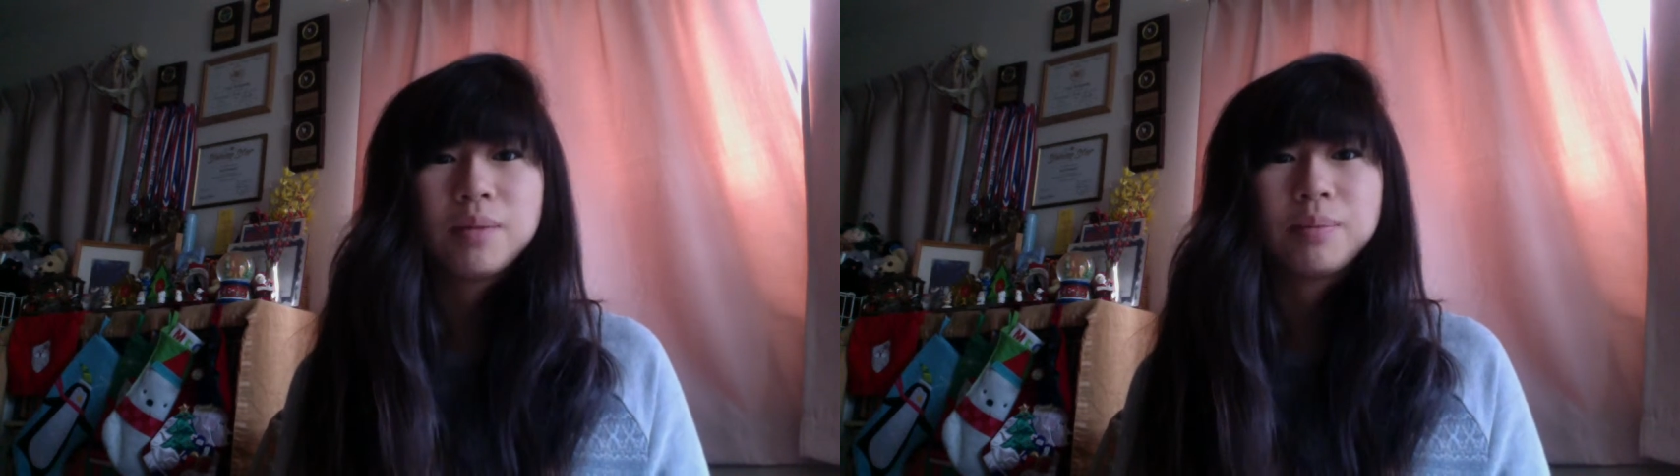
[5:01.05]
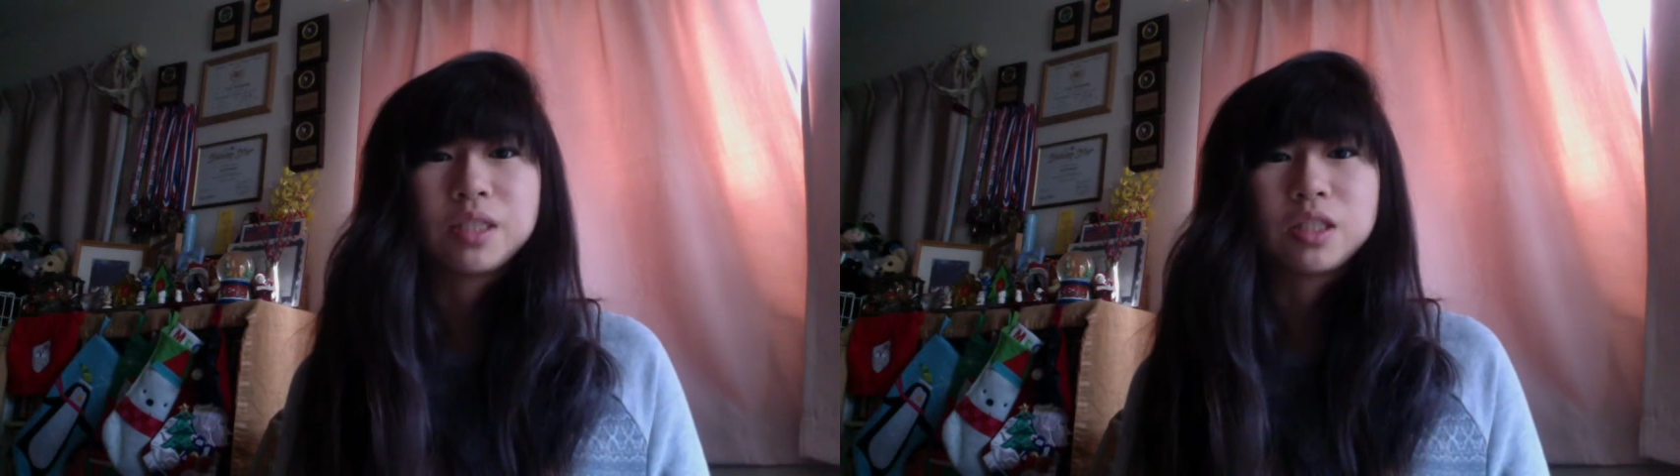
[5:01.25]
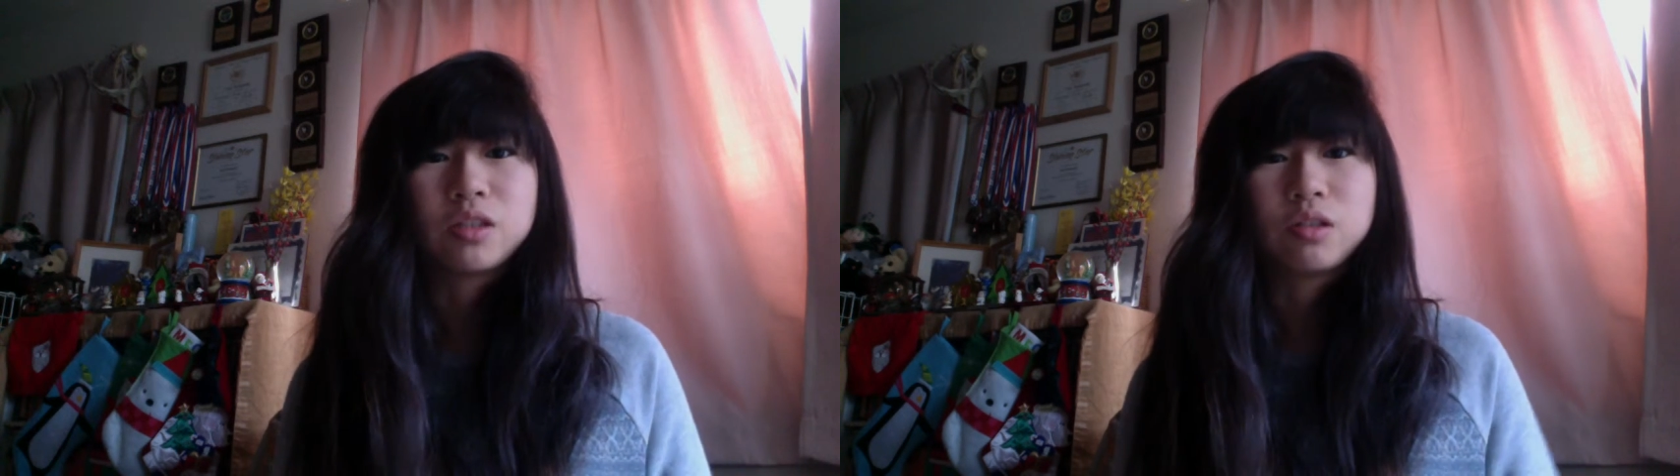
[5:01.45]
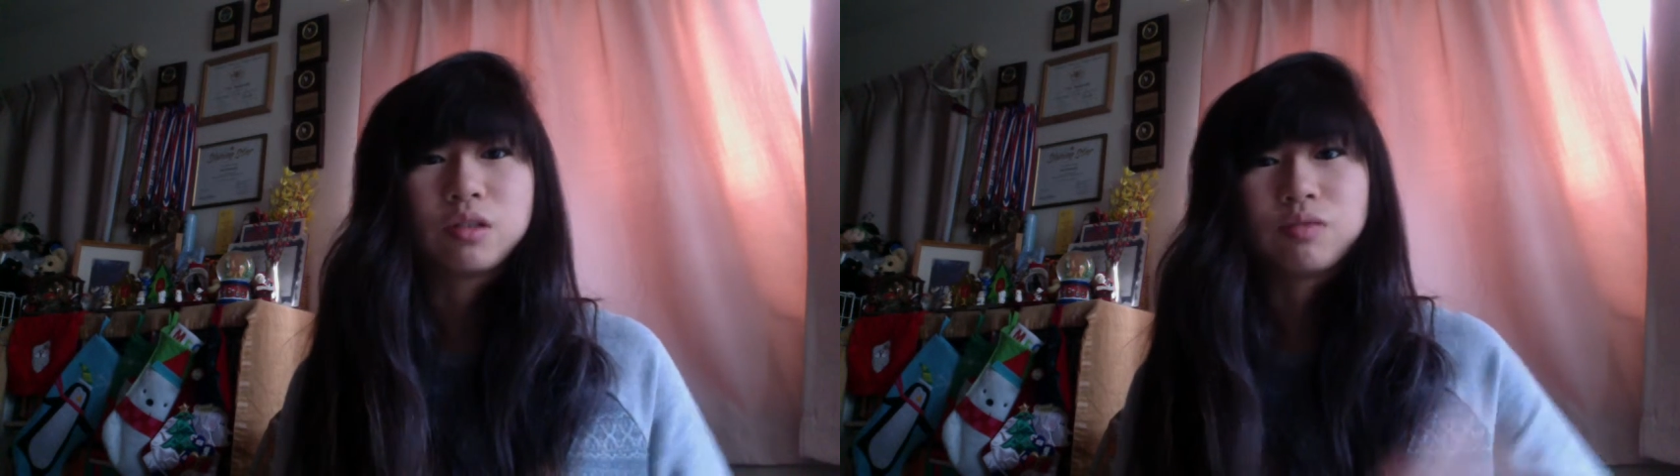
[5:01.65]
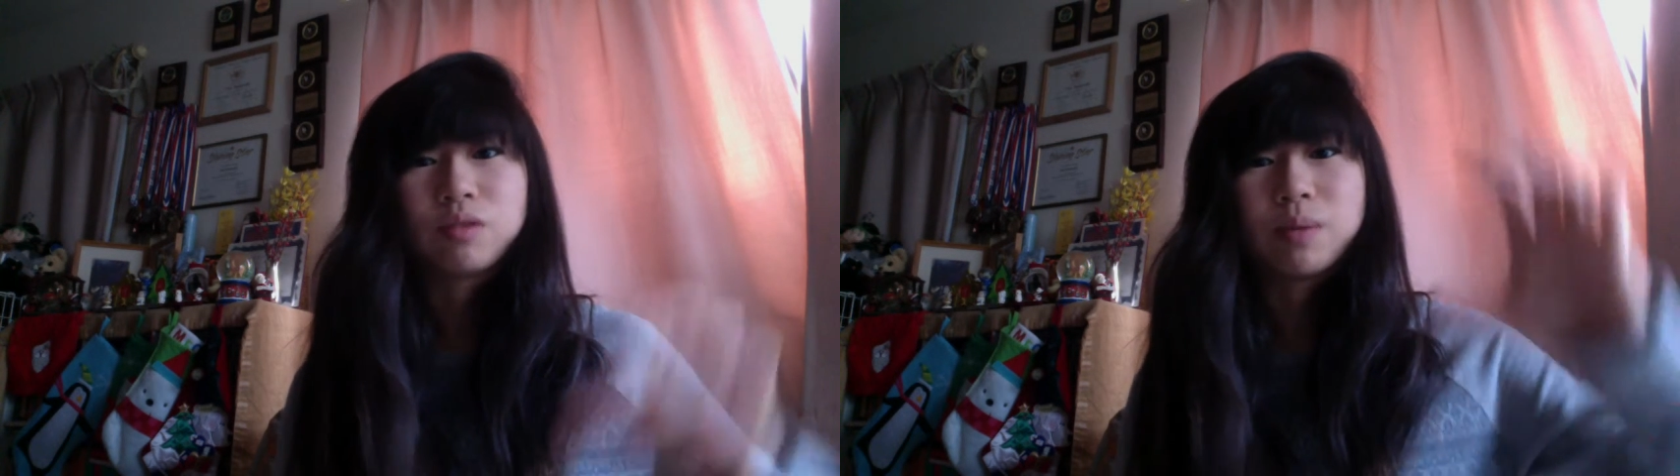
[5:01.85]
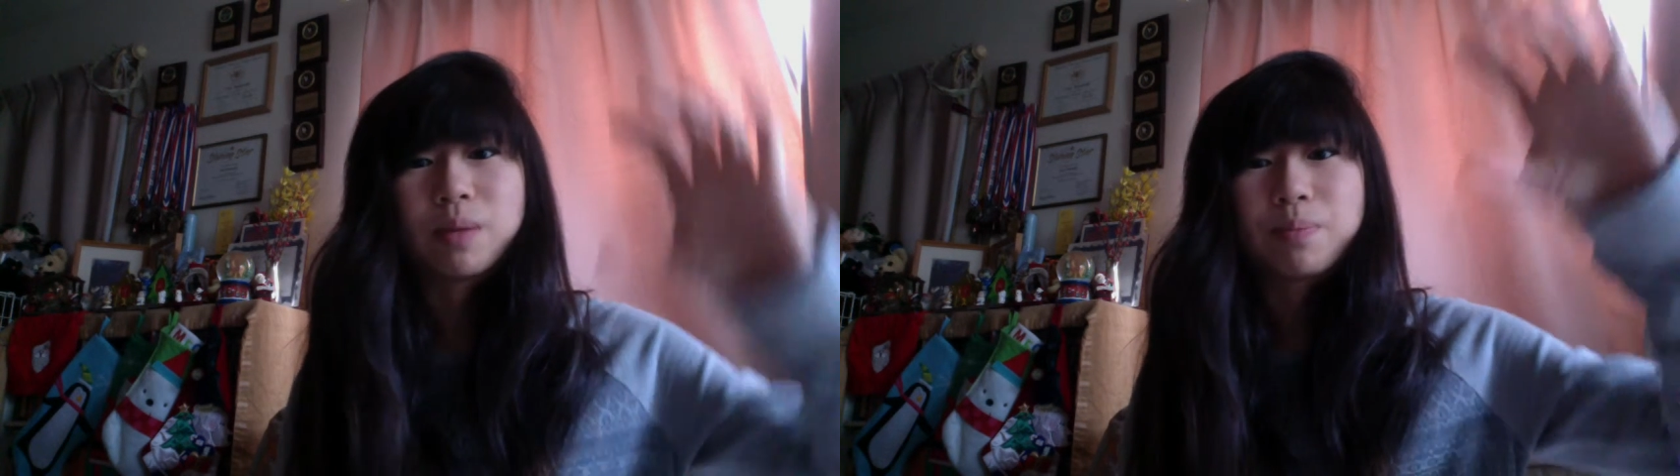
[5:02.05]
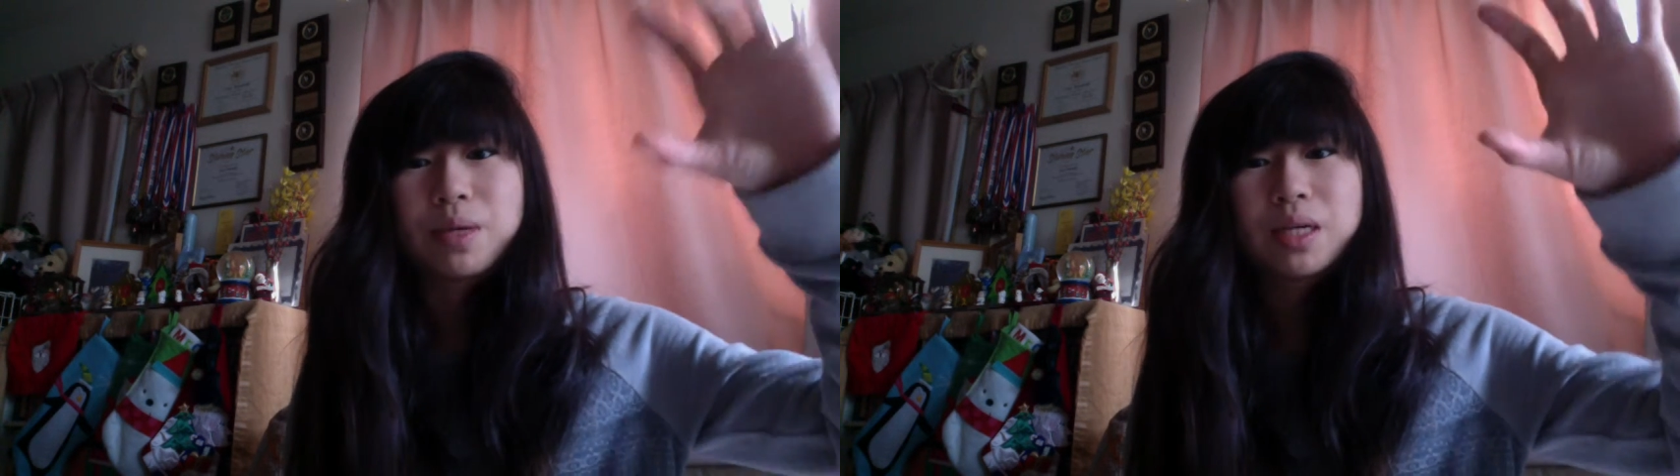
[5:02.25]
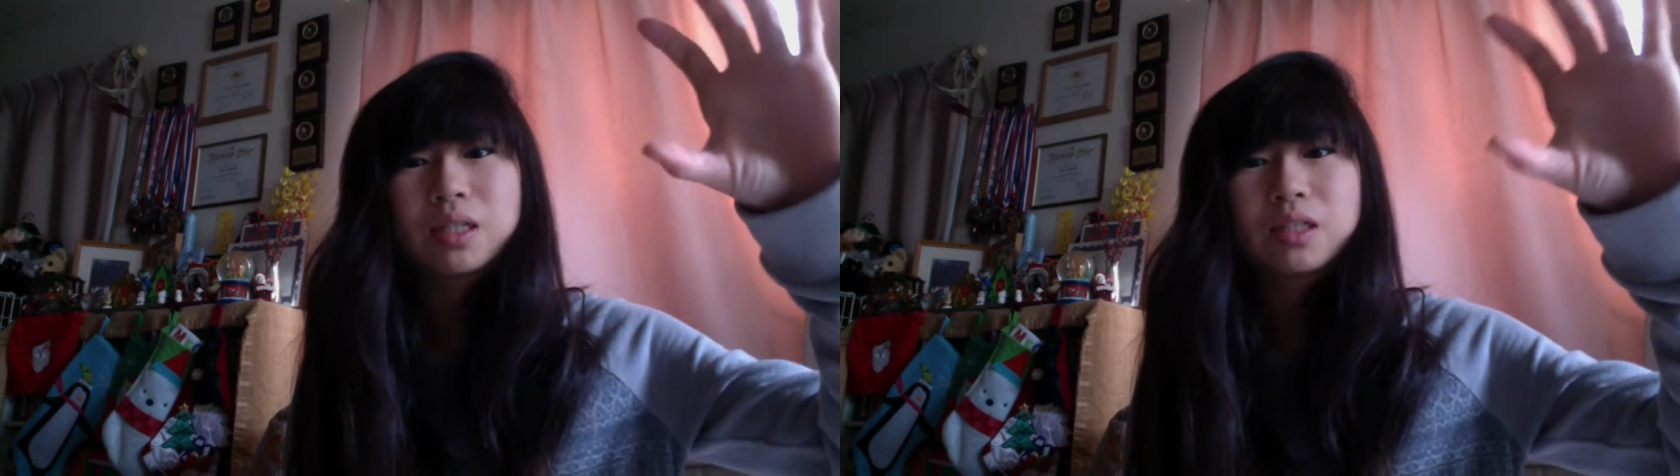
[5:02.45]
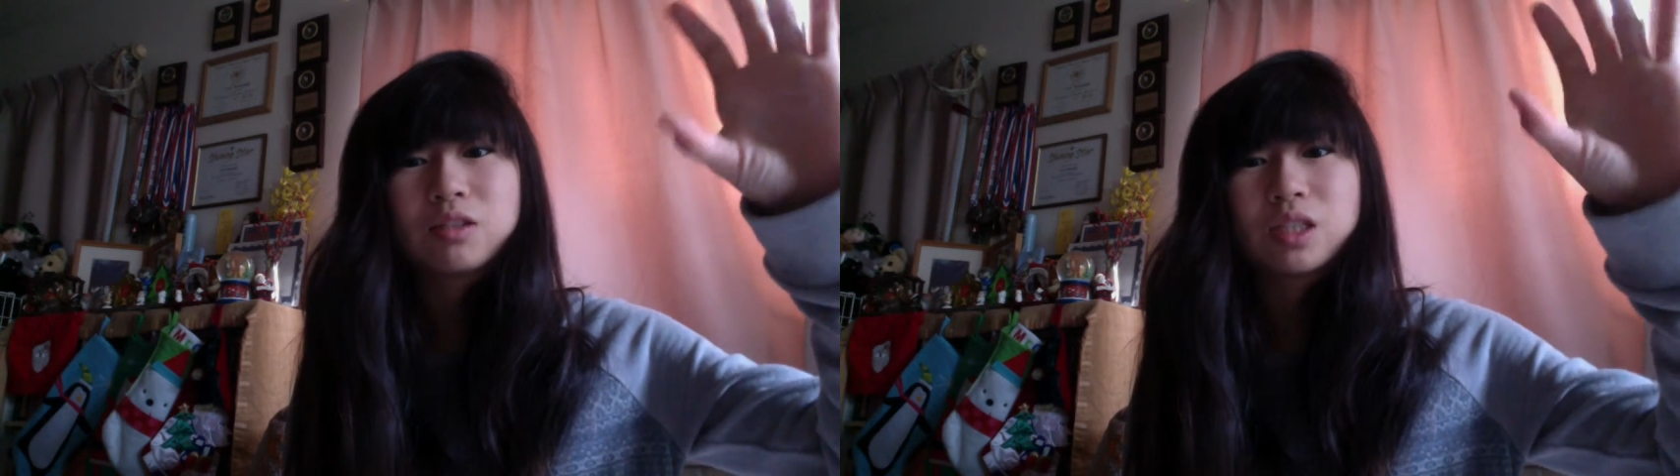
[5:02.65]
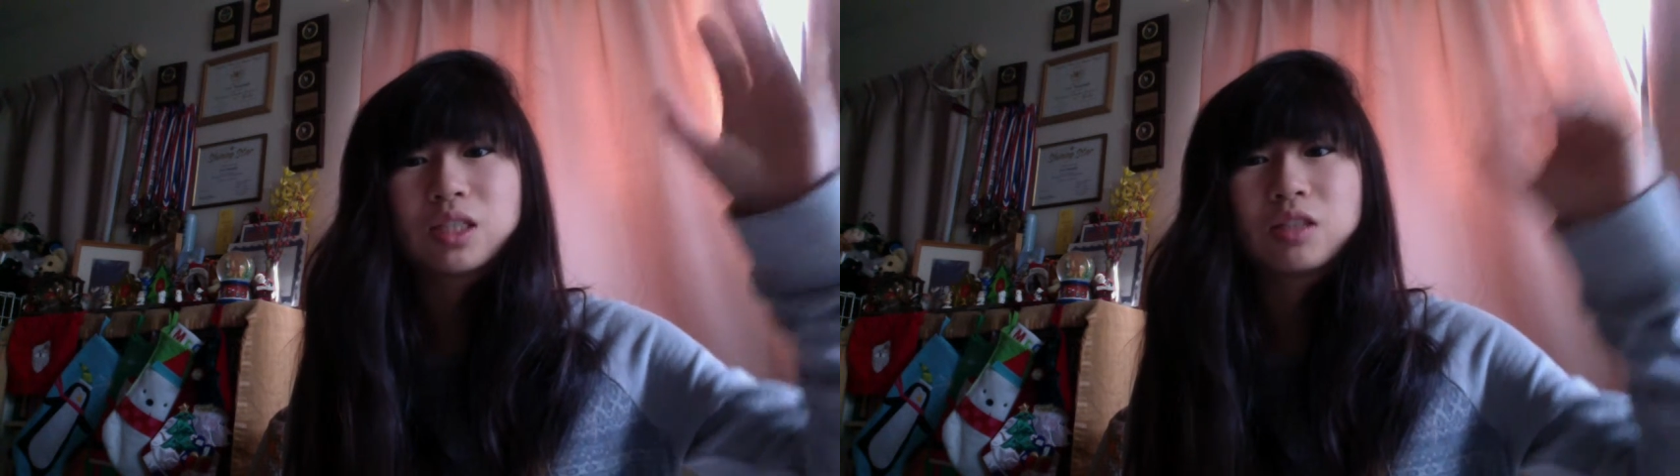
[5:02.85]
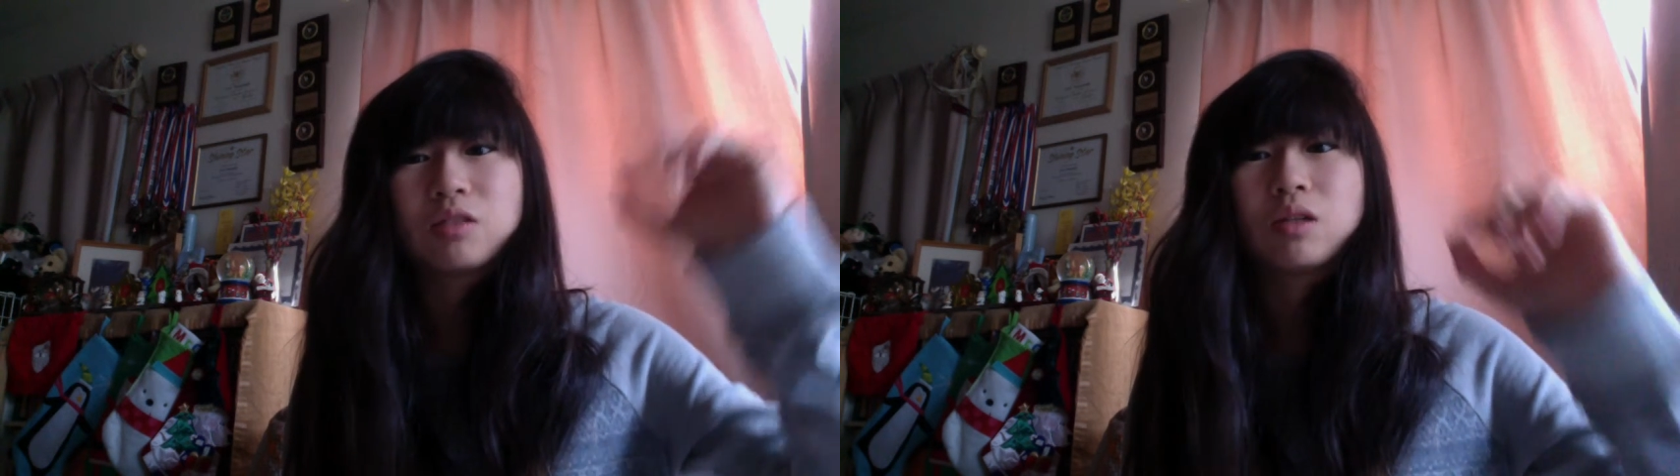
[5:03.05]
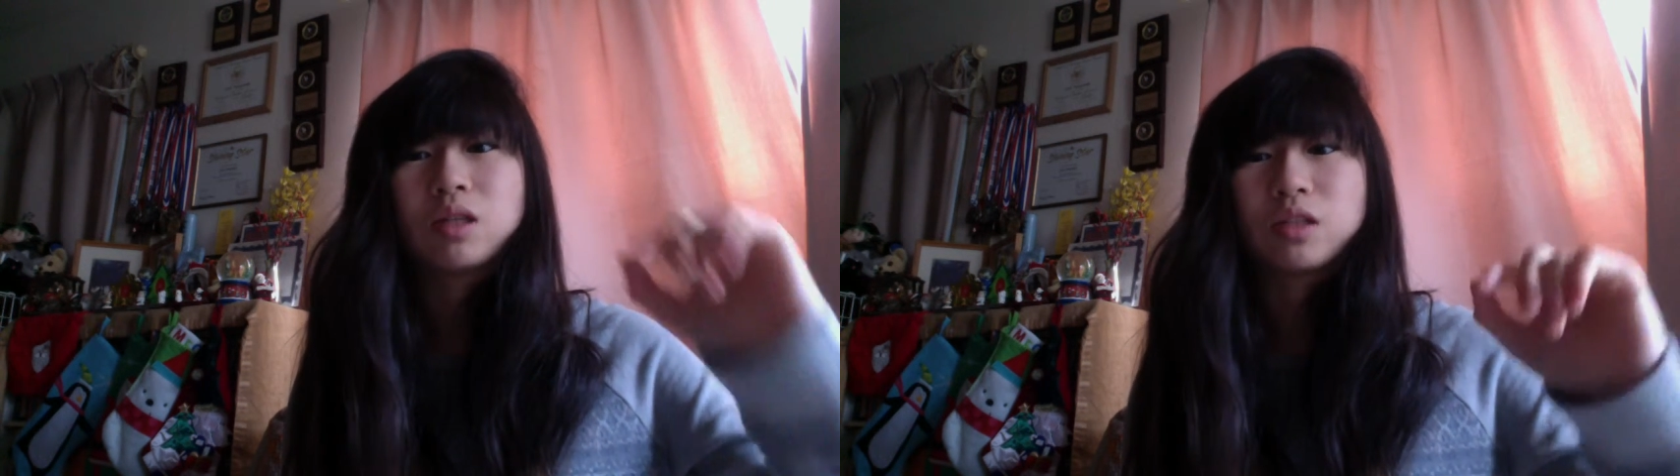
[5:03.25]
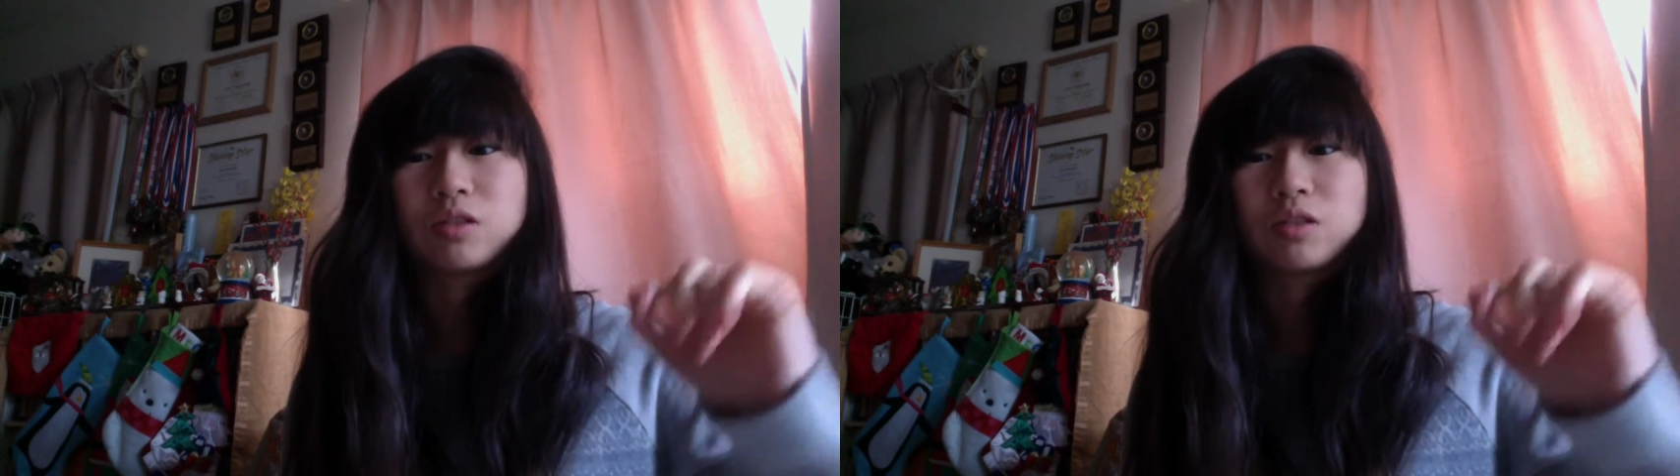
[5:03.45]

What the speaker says: Means you're going from a big conclusion to the little